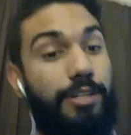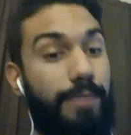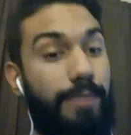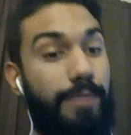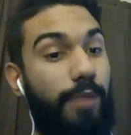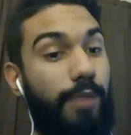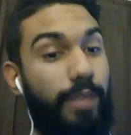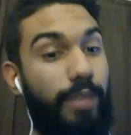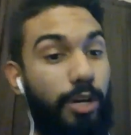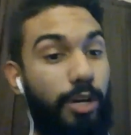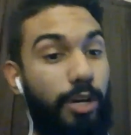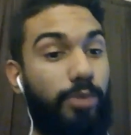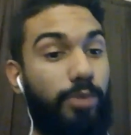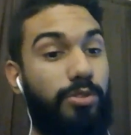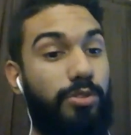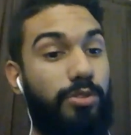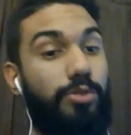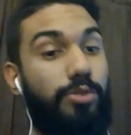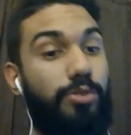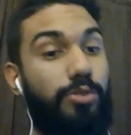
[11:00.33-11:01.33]
and we go
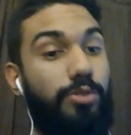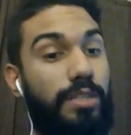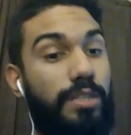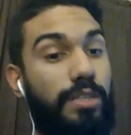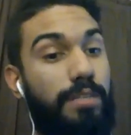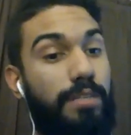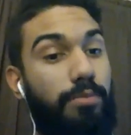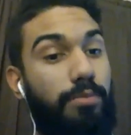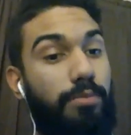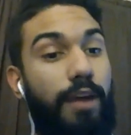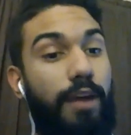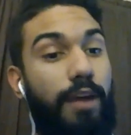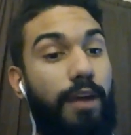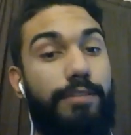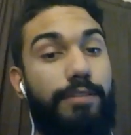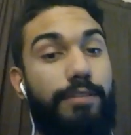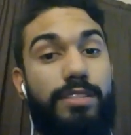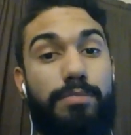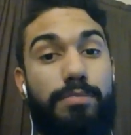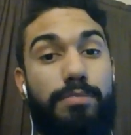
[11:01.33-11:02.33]
to the Providence
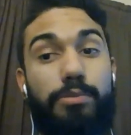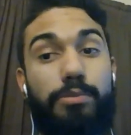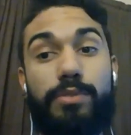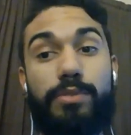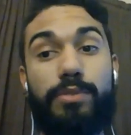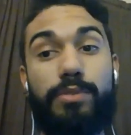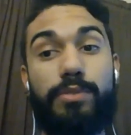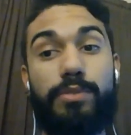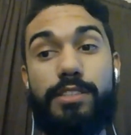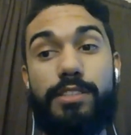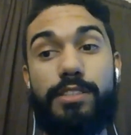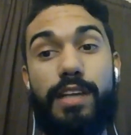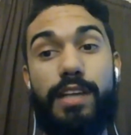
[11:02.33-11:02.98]
Bruins